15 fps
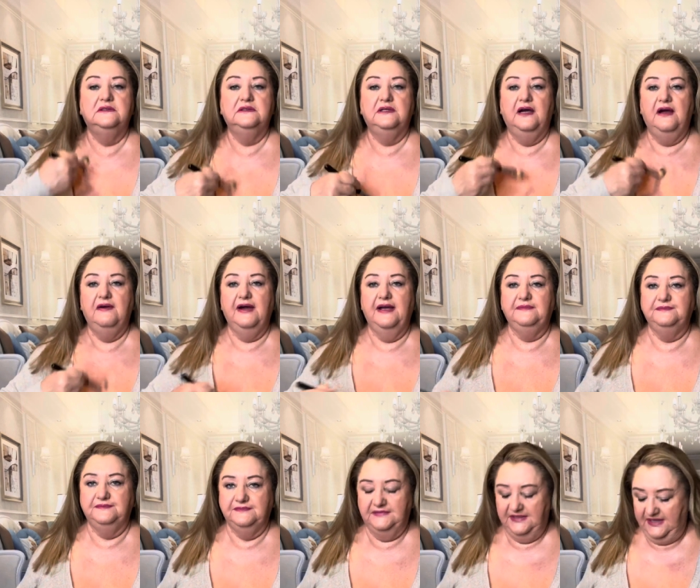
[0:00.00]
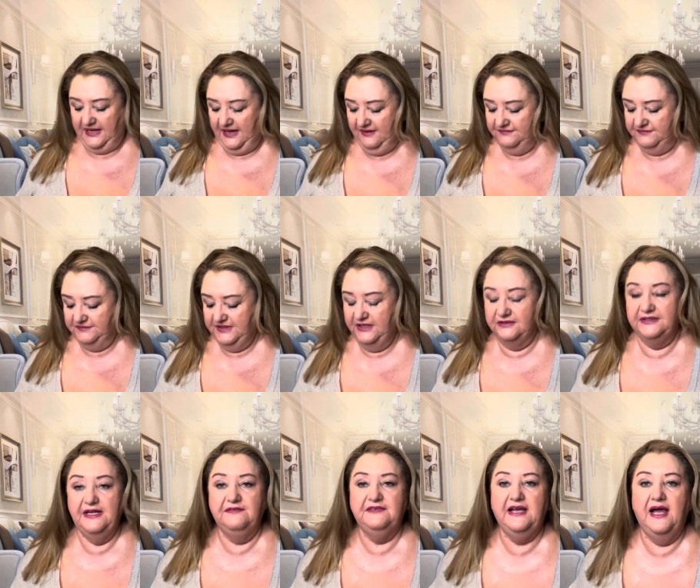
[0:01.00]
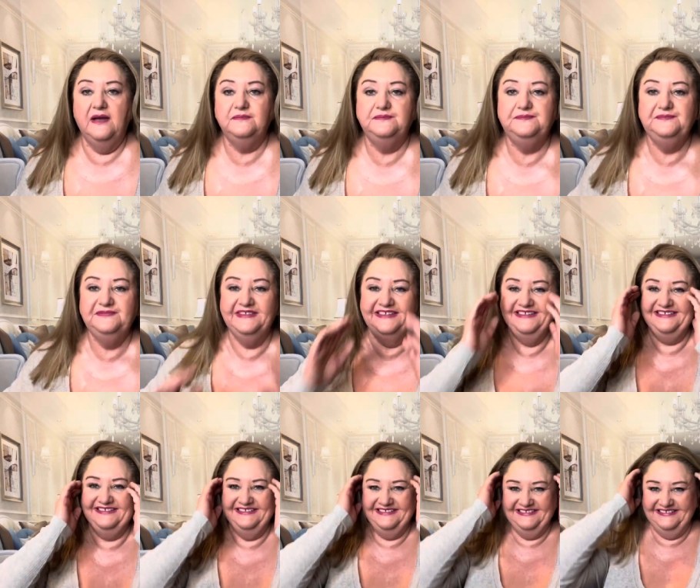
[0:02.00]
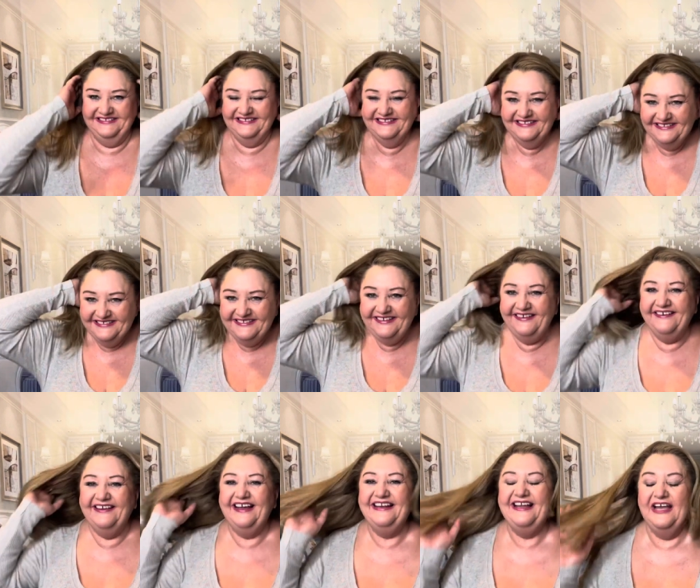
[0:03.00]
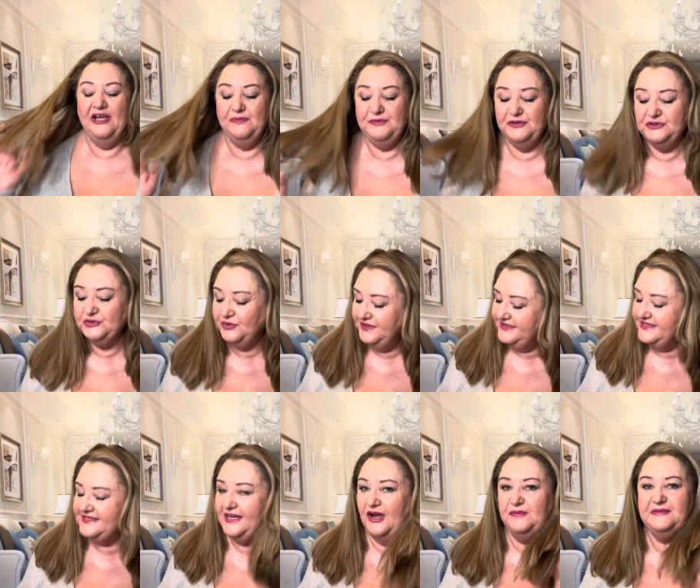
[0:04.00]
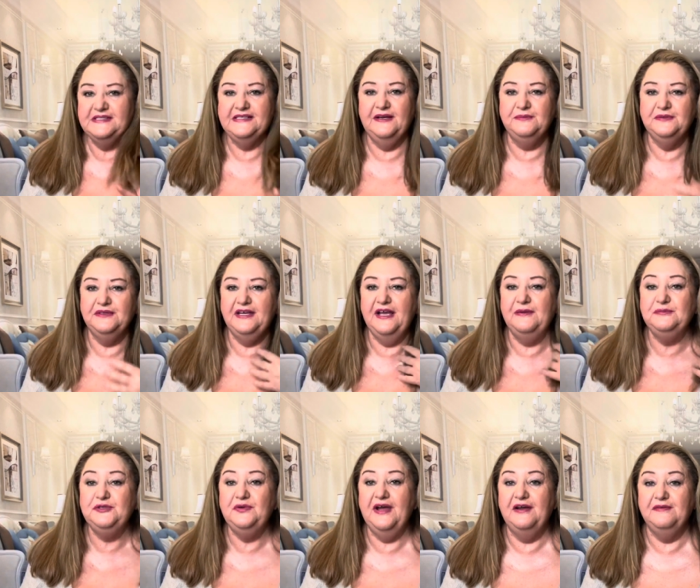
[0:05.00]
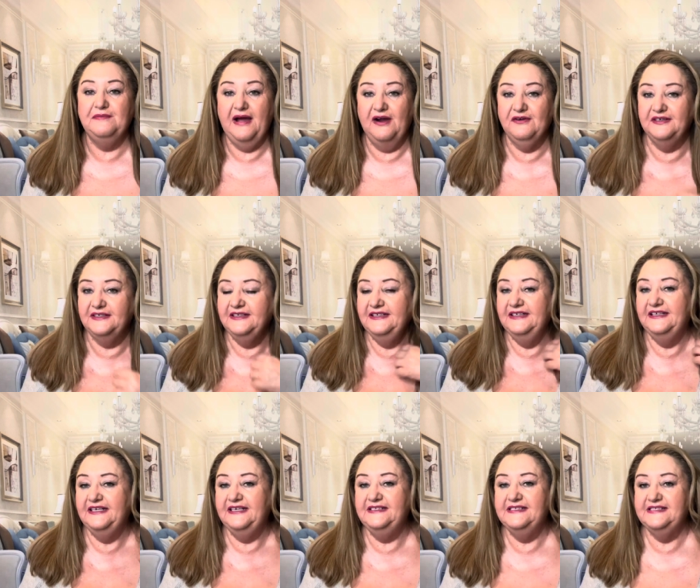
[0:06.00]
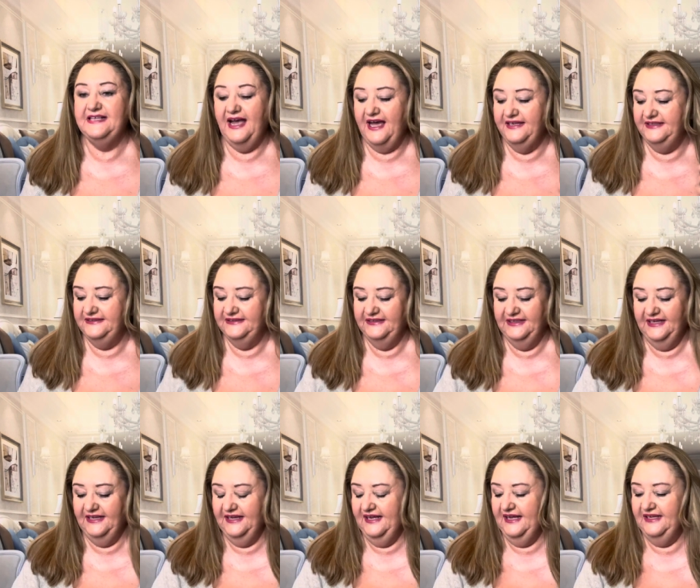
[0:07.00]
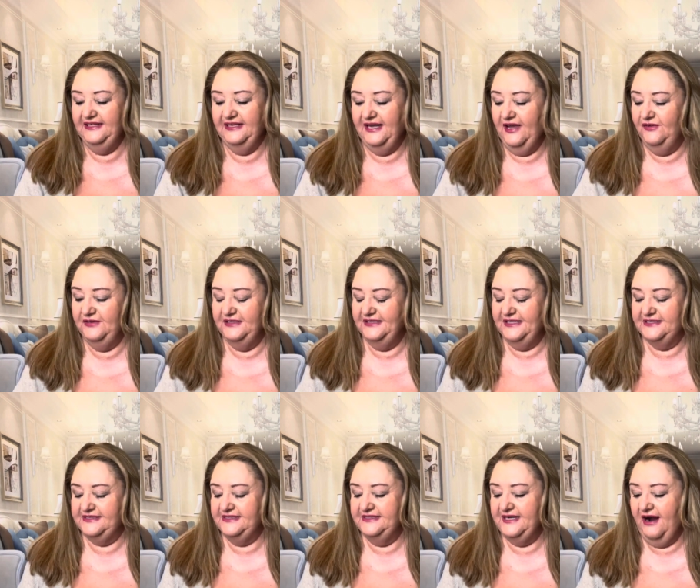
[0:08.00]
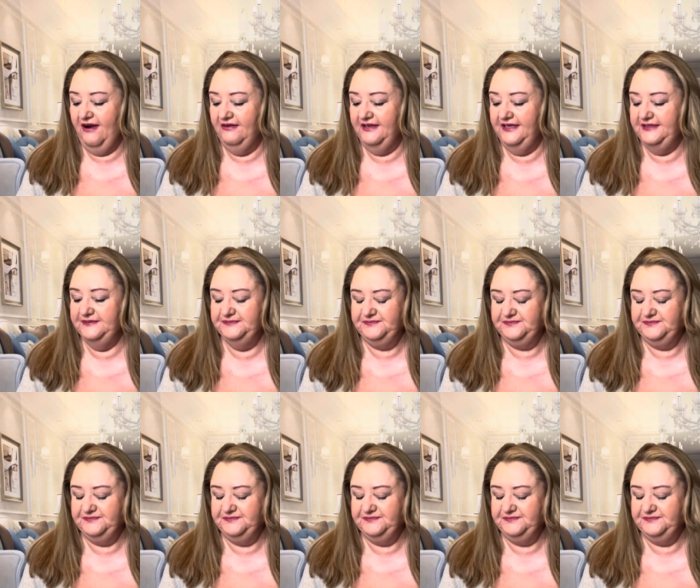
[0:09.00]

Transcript: All right. I've killed enough time. All right, I hope you enjoyed this. I hope this helped you out, Myra, in deciding. You know, it's entirely...